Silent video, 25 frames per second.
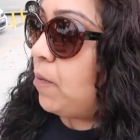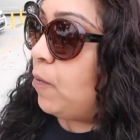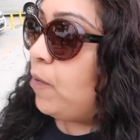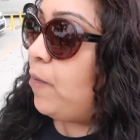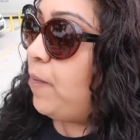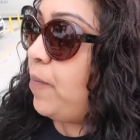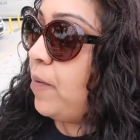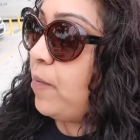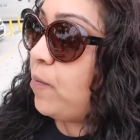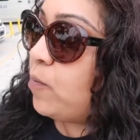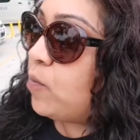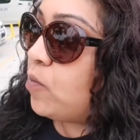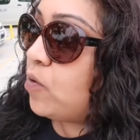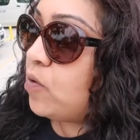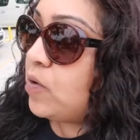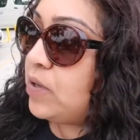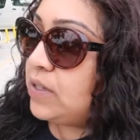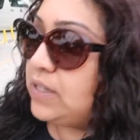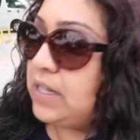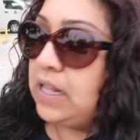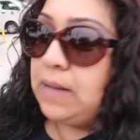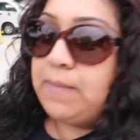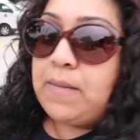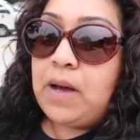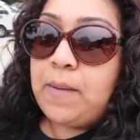But we've been
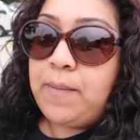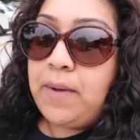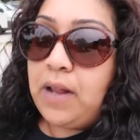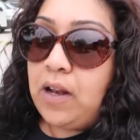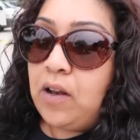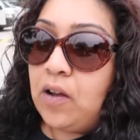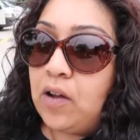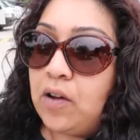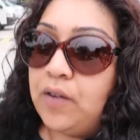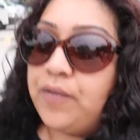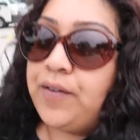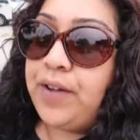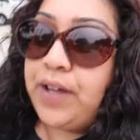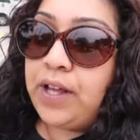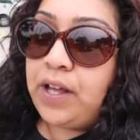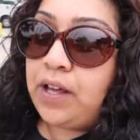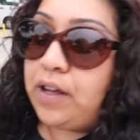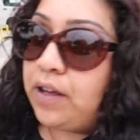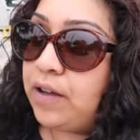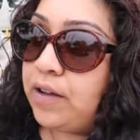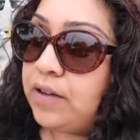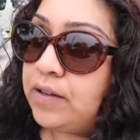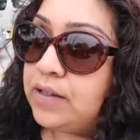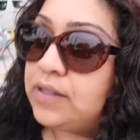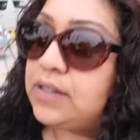warned that there might be a lot of
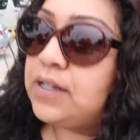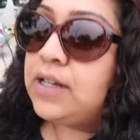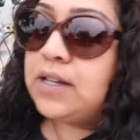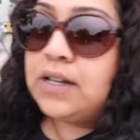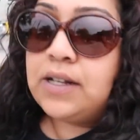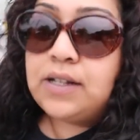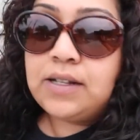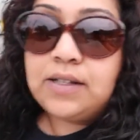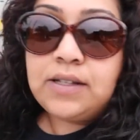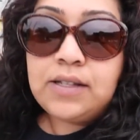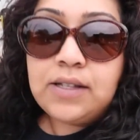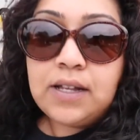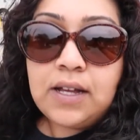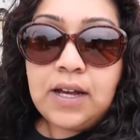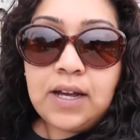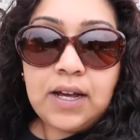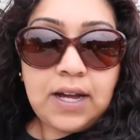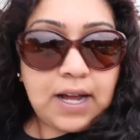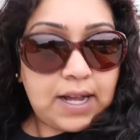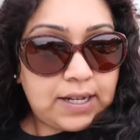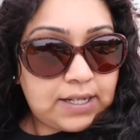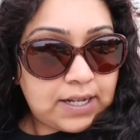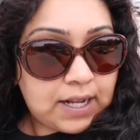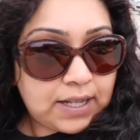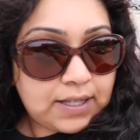queues because
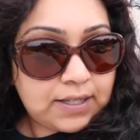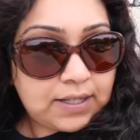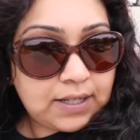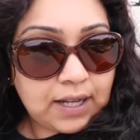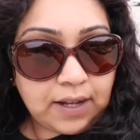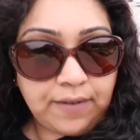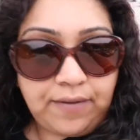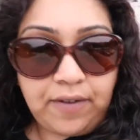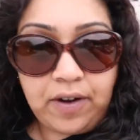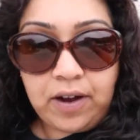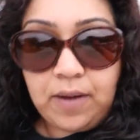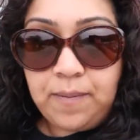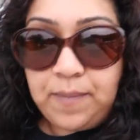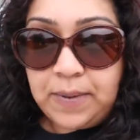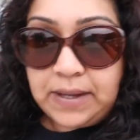it tends to get very